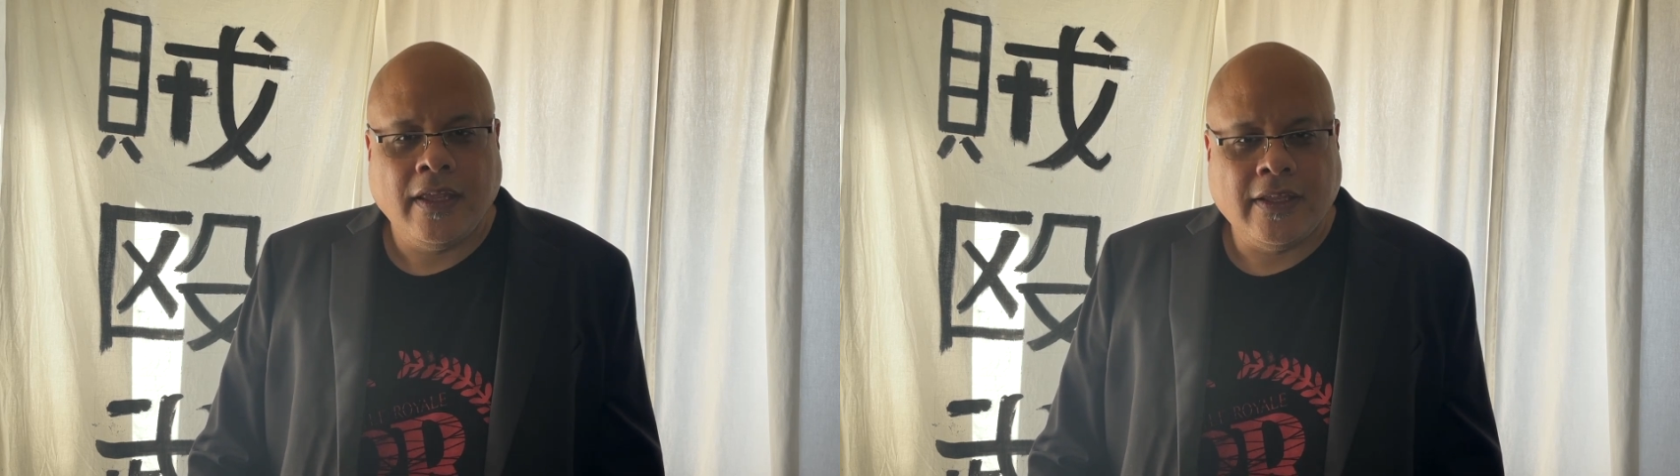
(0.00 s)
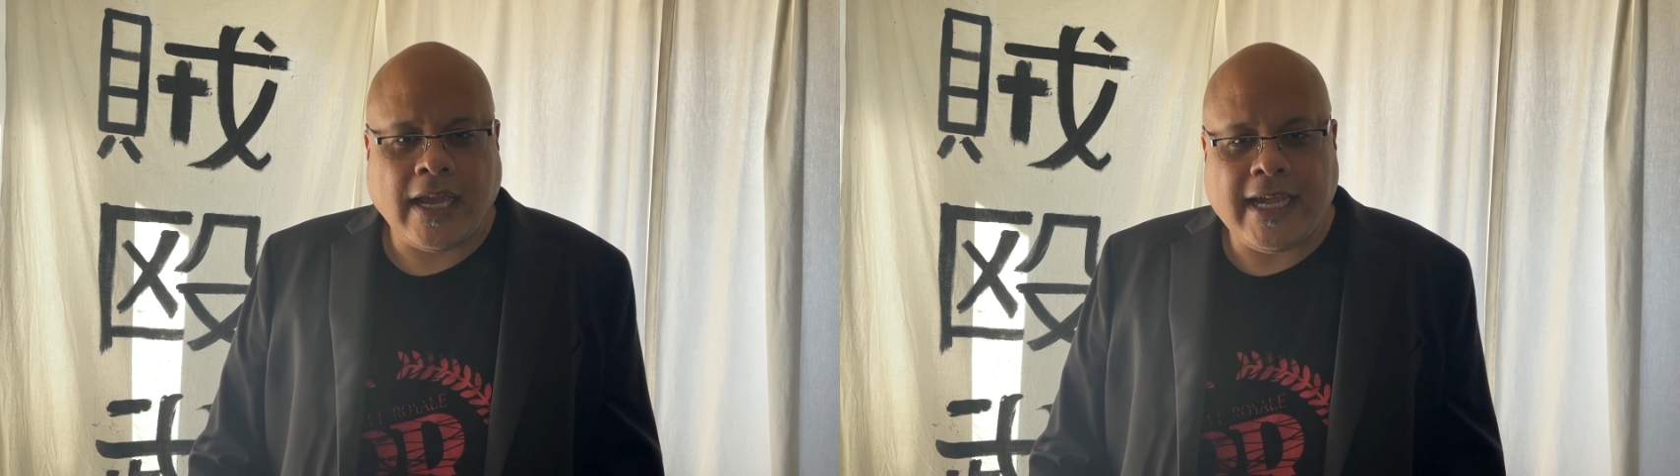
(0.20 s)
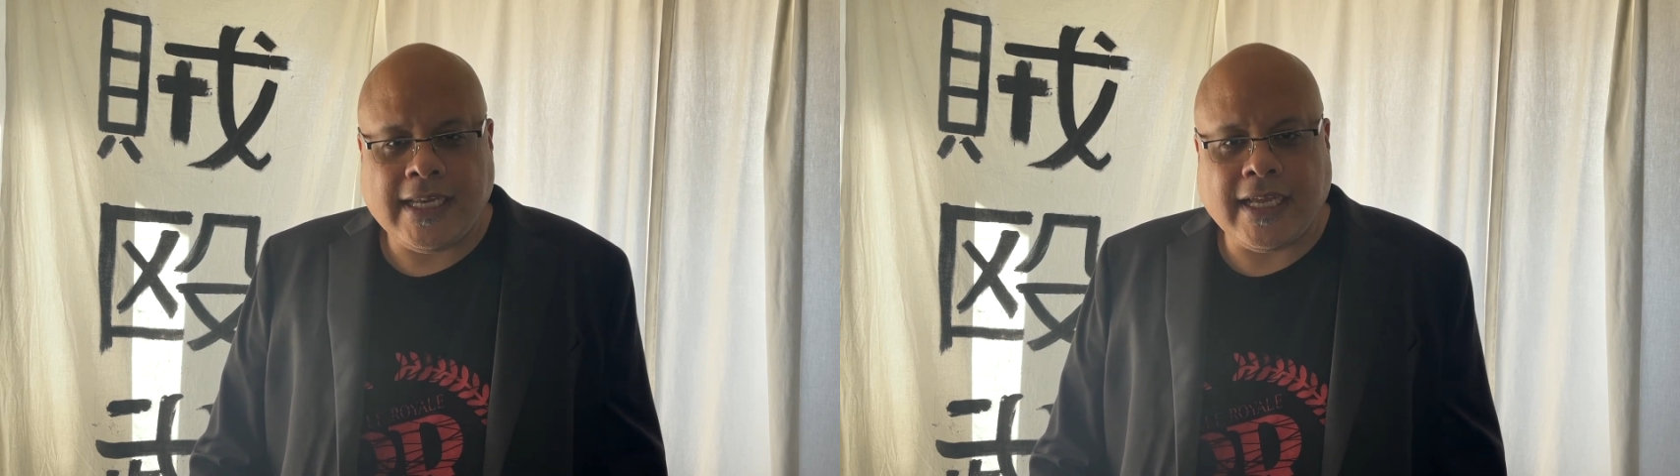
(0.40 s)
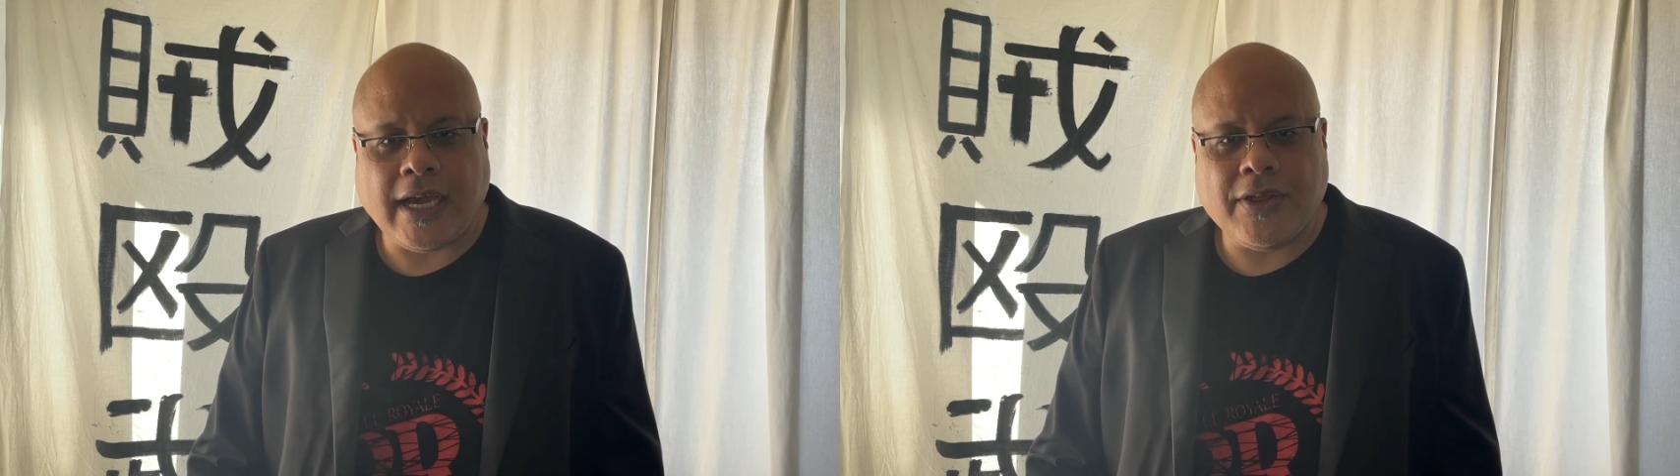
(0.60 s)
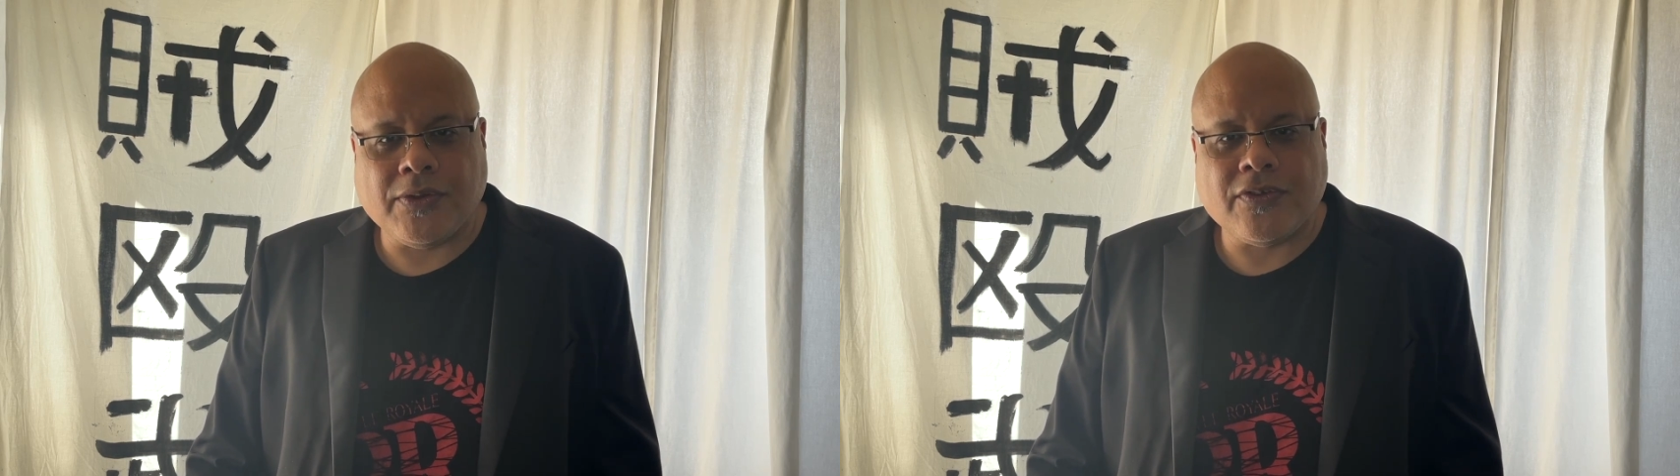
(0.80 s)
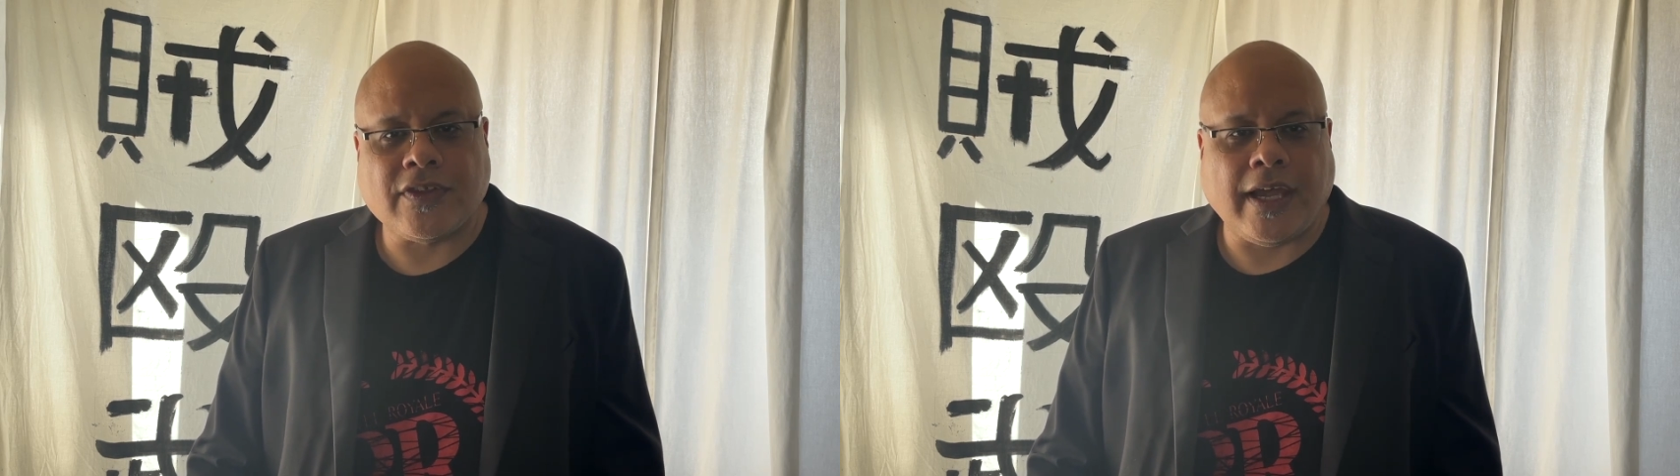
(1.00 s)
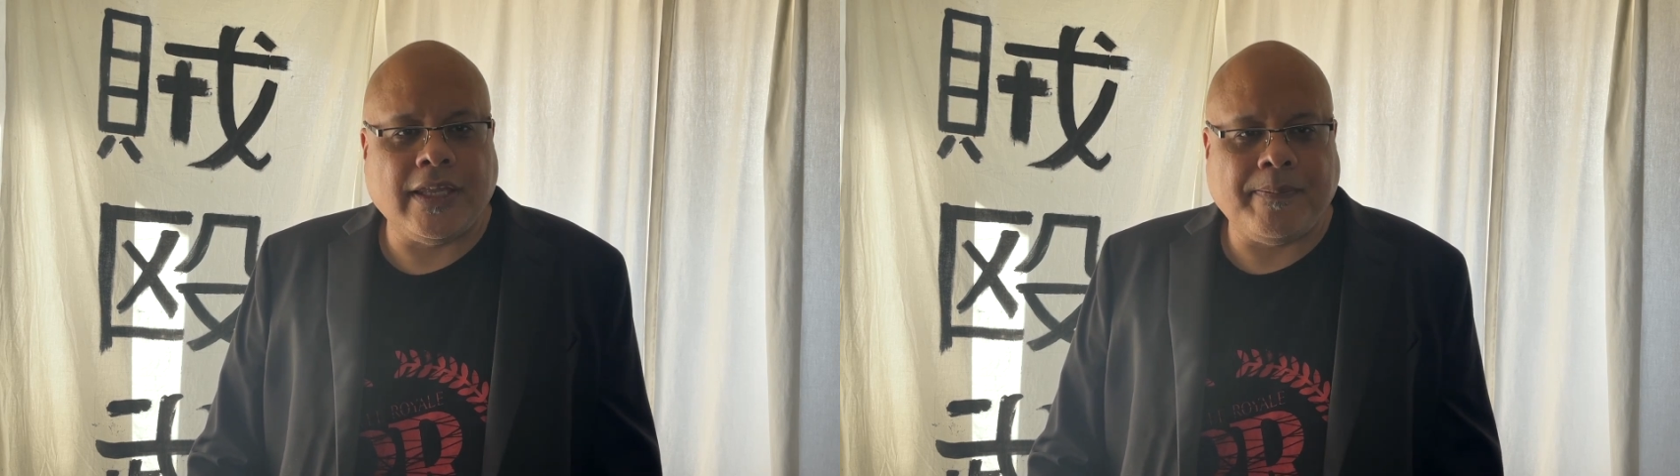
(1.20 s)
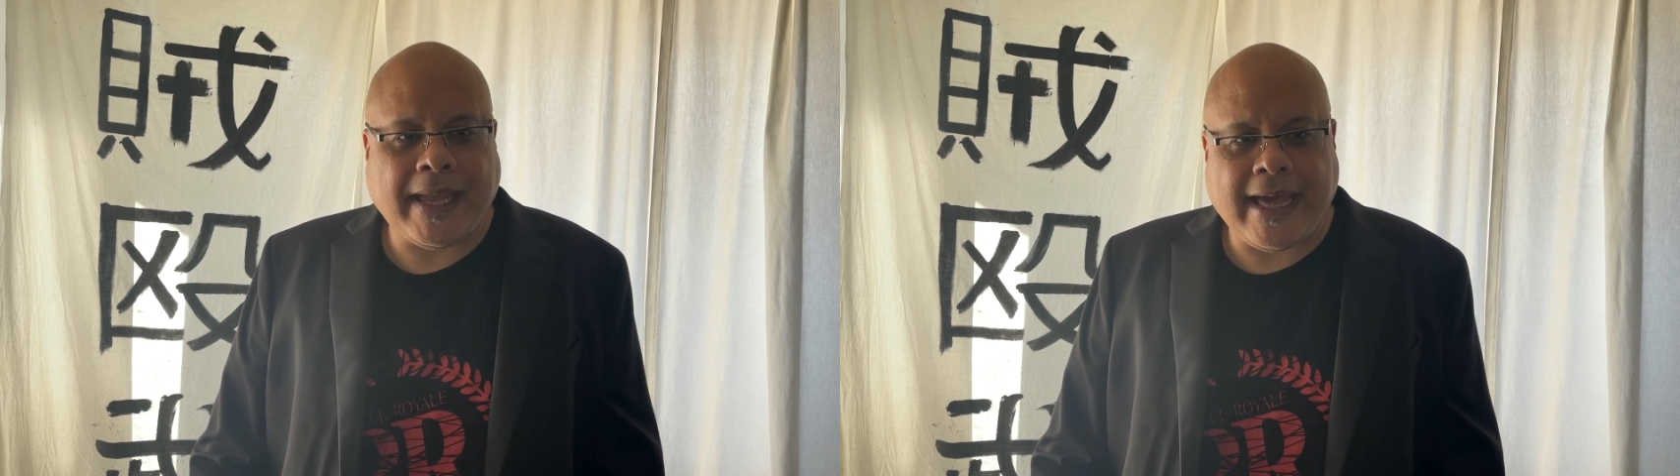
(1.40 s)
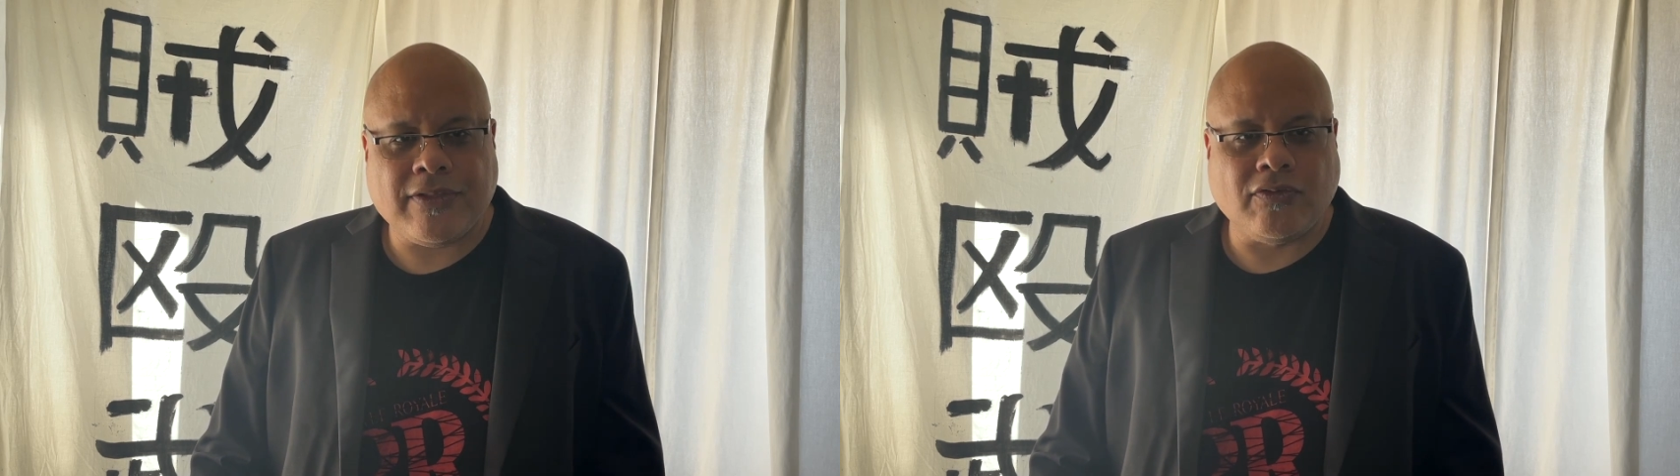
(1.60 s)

guiding others on the path